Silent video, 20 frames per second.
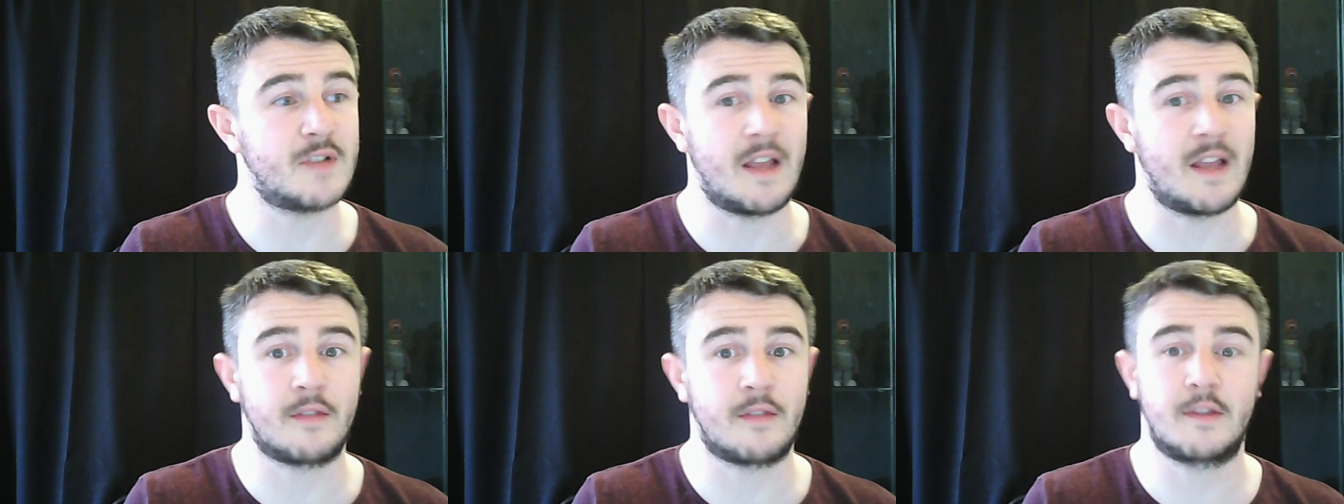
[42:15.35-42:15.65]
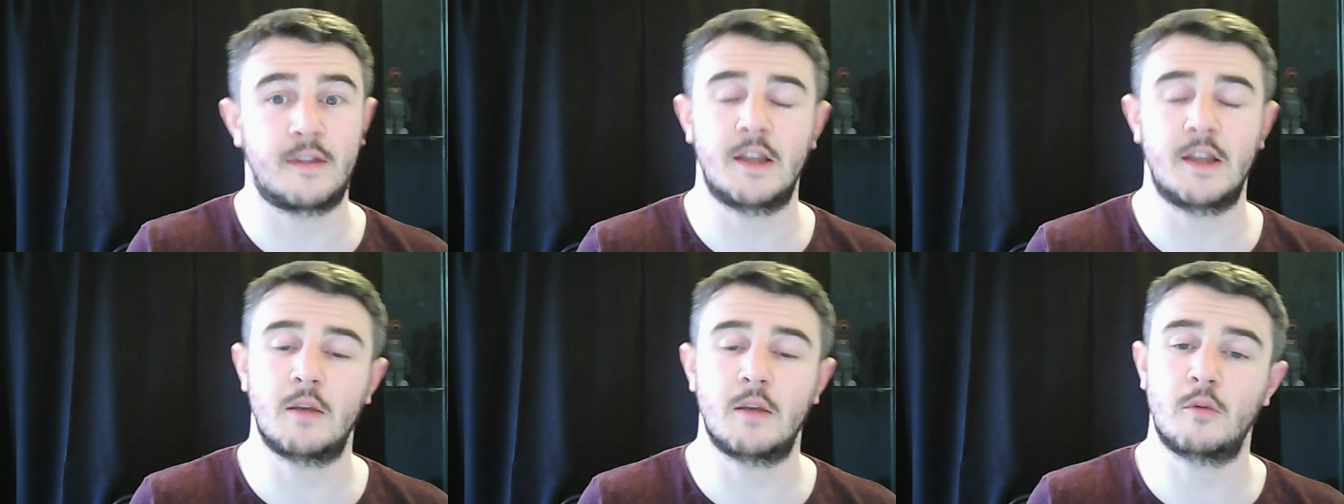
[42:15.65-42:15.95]
I
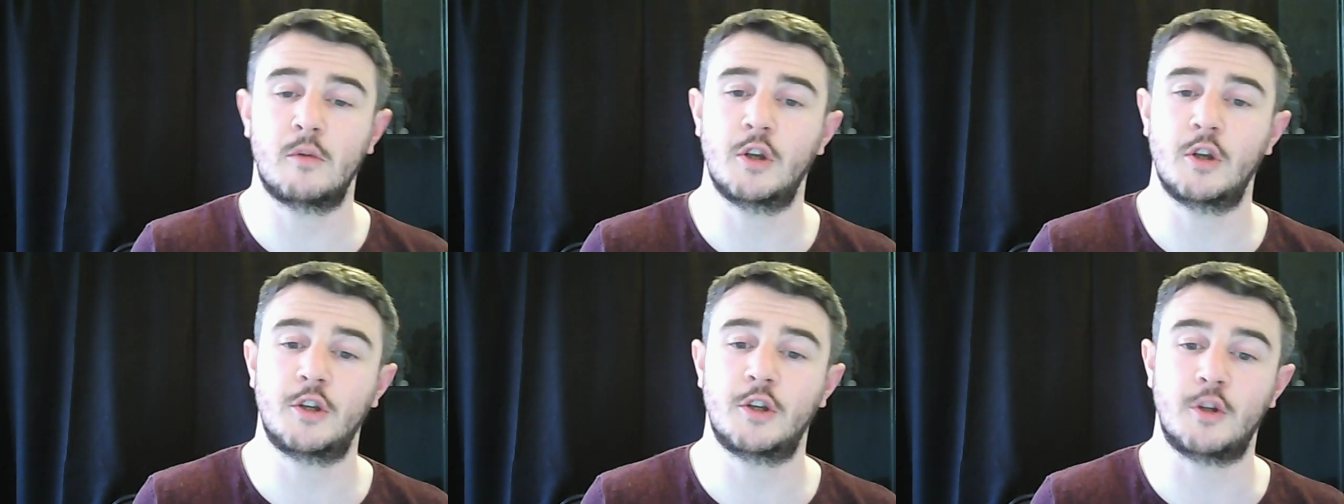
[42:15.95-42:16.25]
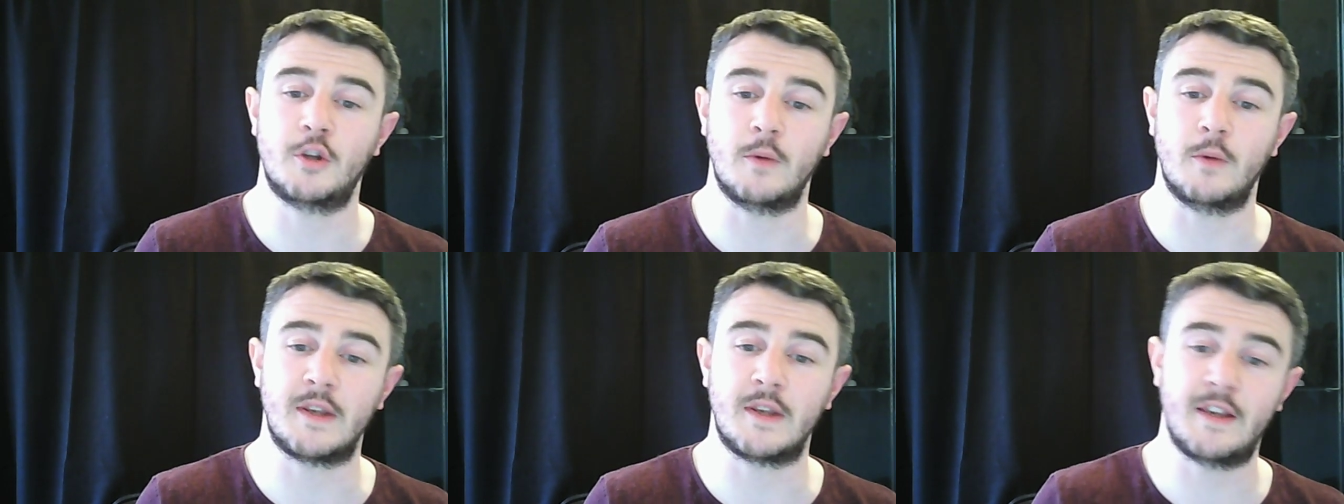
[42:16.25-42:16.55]
think I'm going to
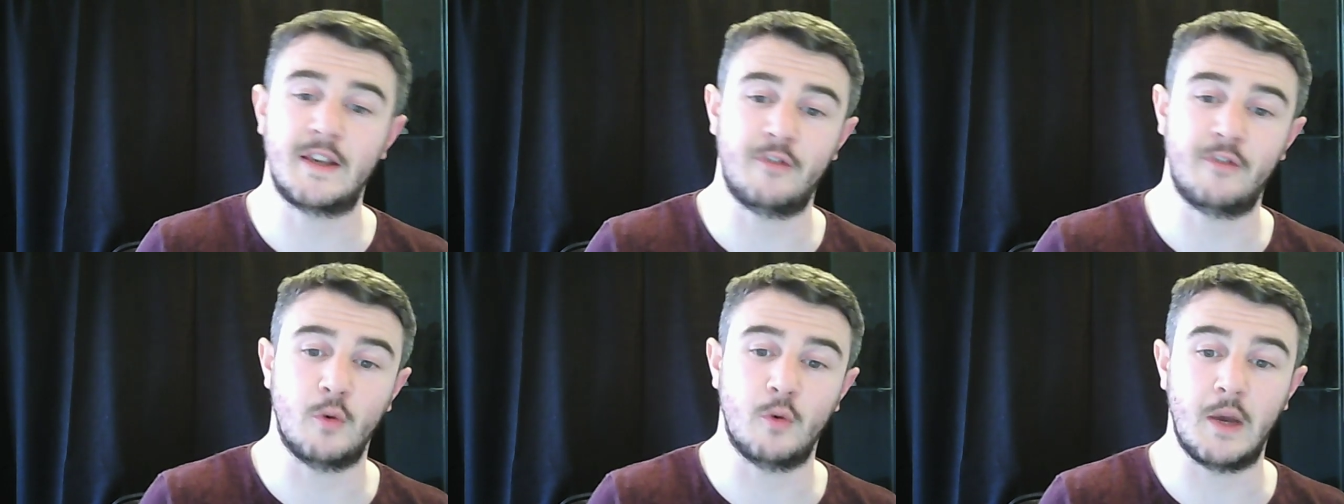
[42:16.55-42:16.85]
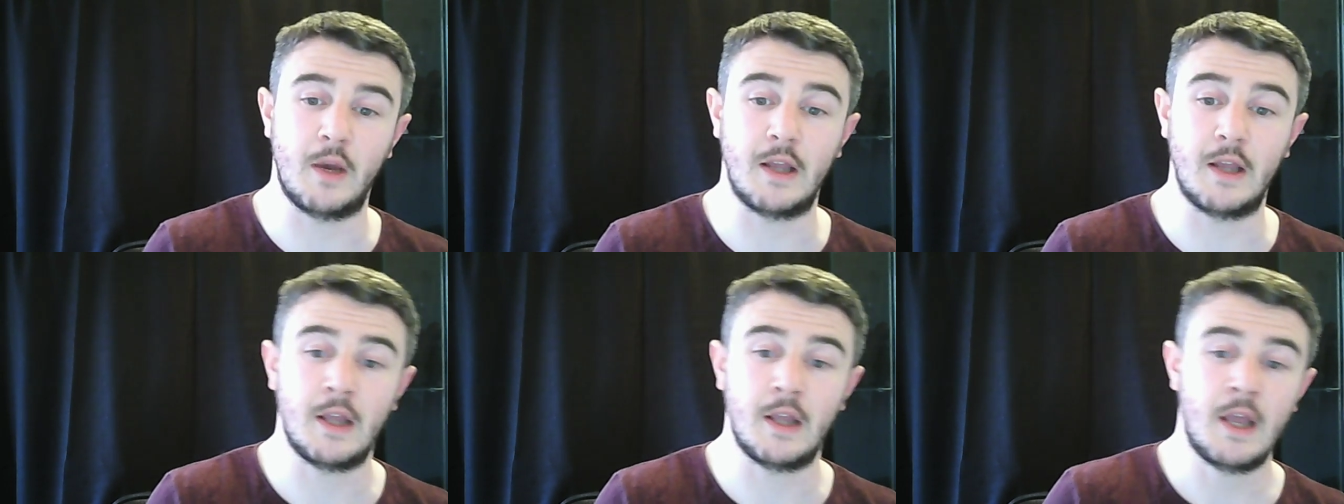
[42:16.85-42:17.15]
do a
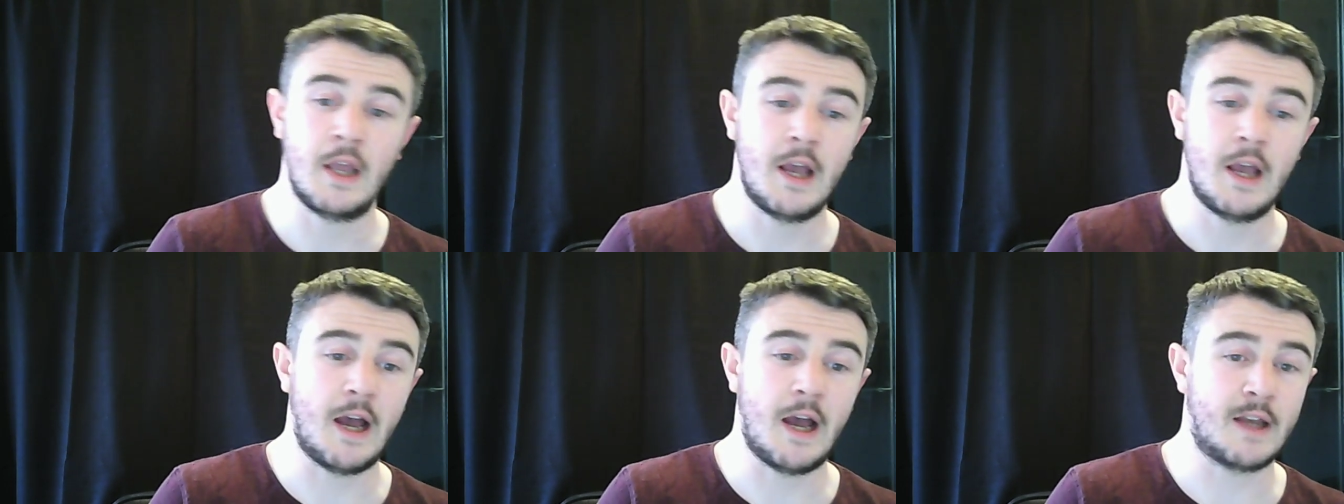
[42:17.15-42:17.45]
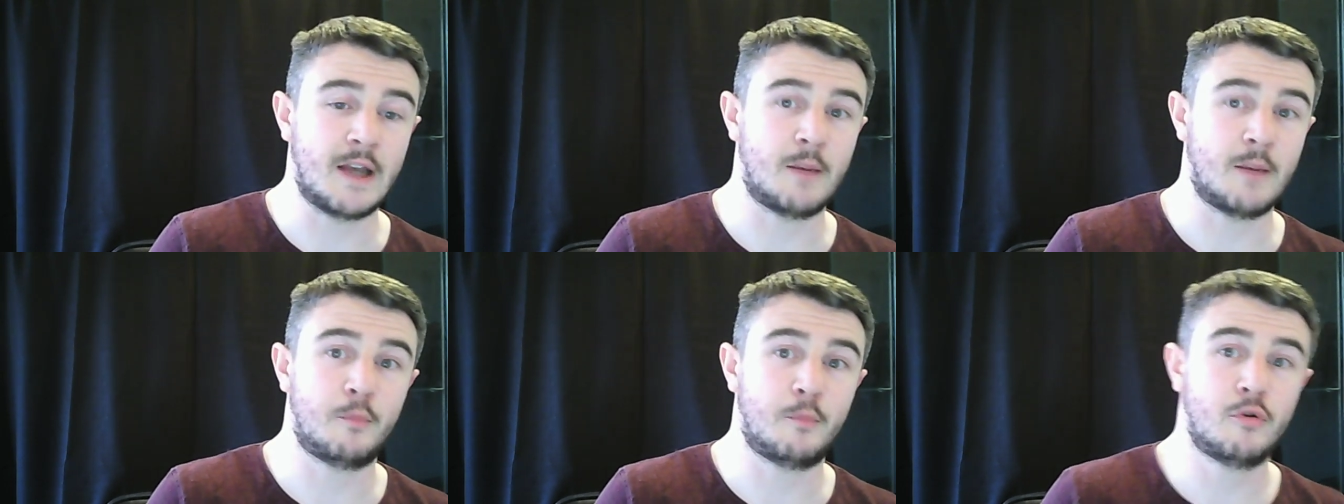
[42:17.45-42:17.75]
giveaway.
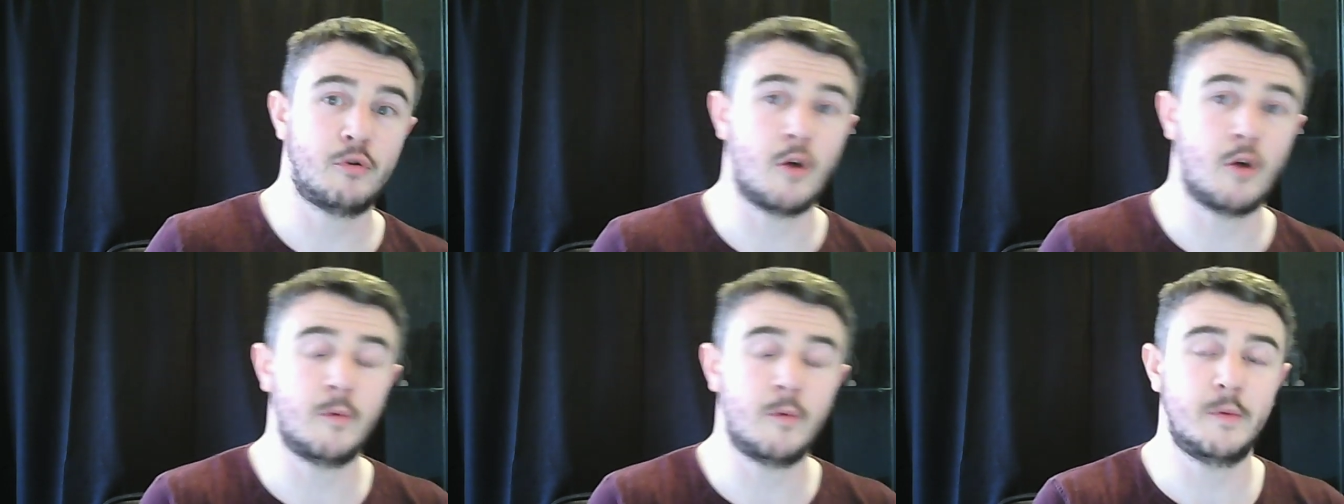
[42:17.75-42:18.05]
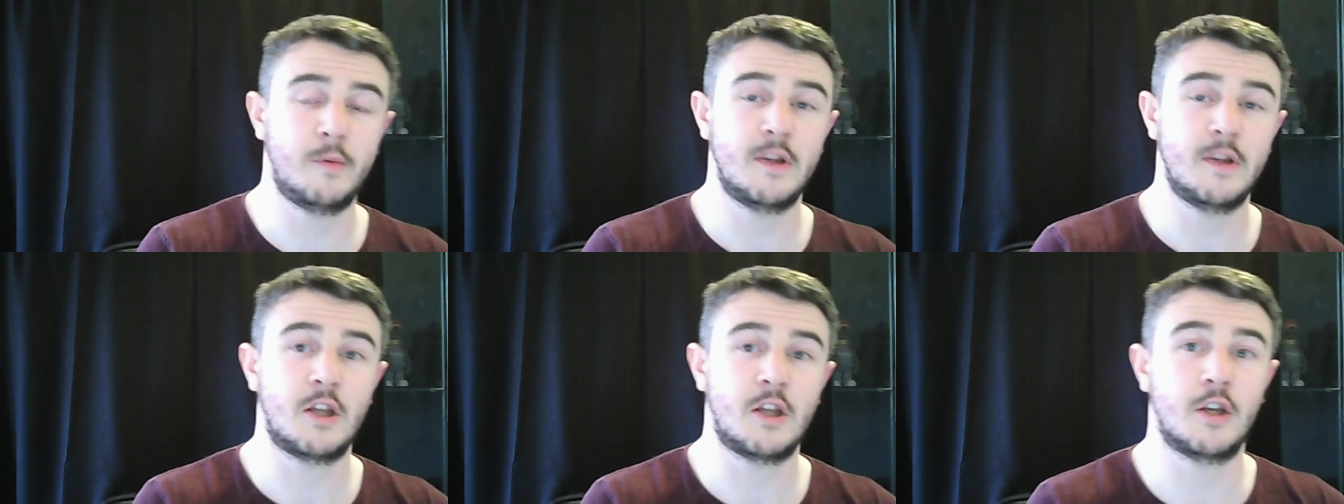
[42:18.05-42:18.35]
And I'm
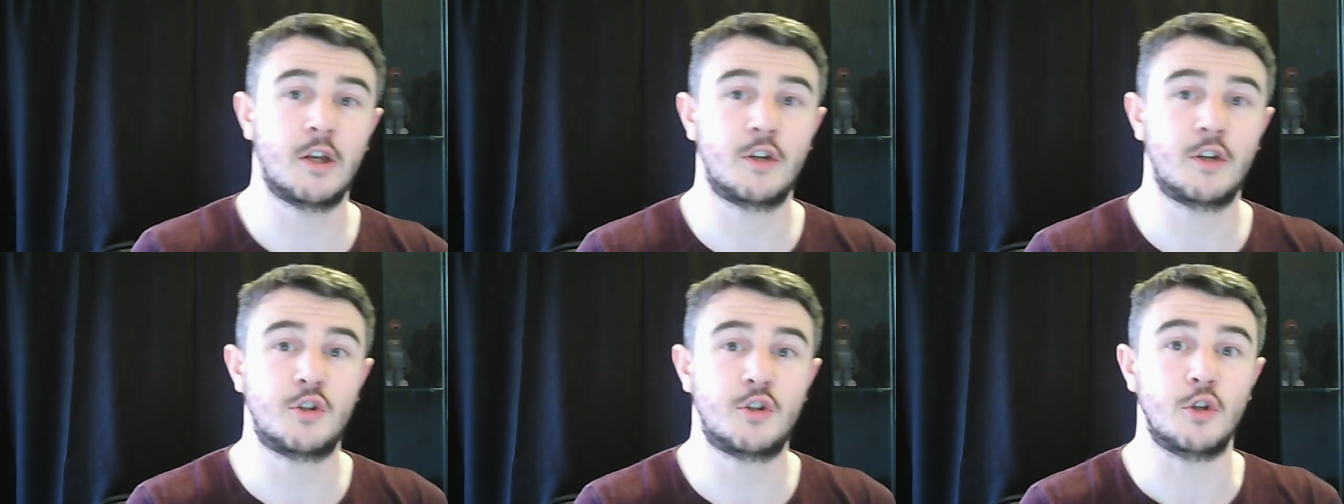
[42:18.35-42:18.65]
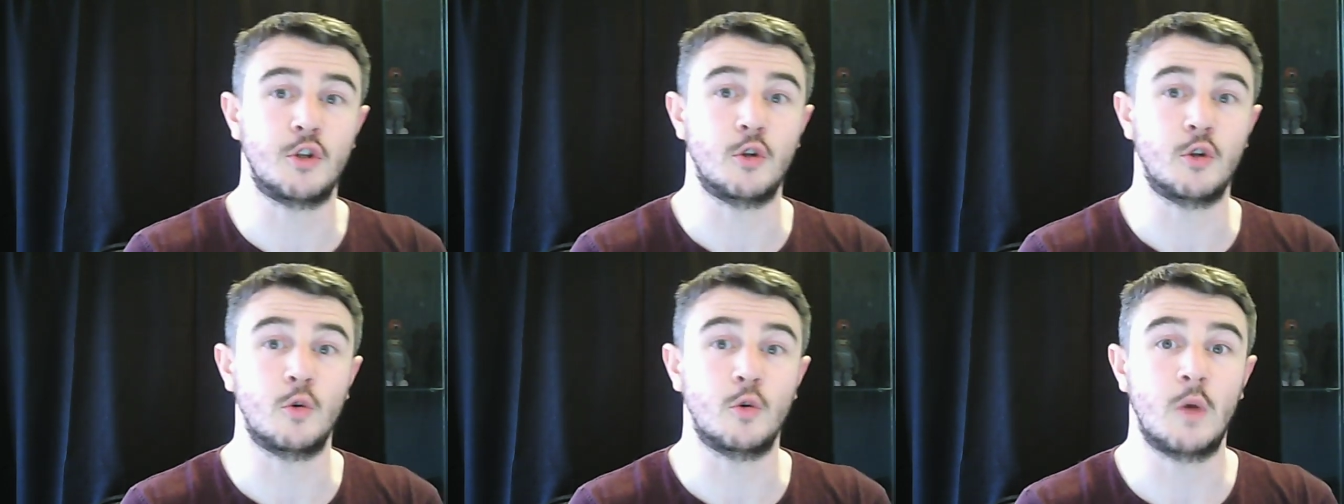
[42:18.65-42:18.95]
probably going to
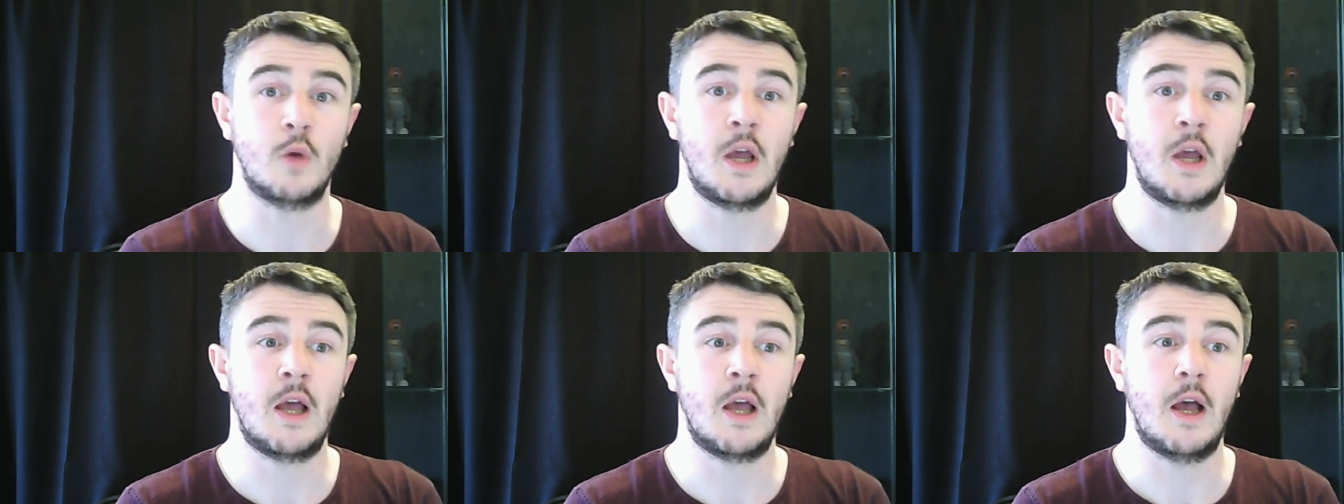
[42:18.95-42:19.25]
do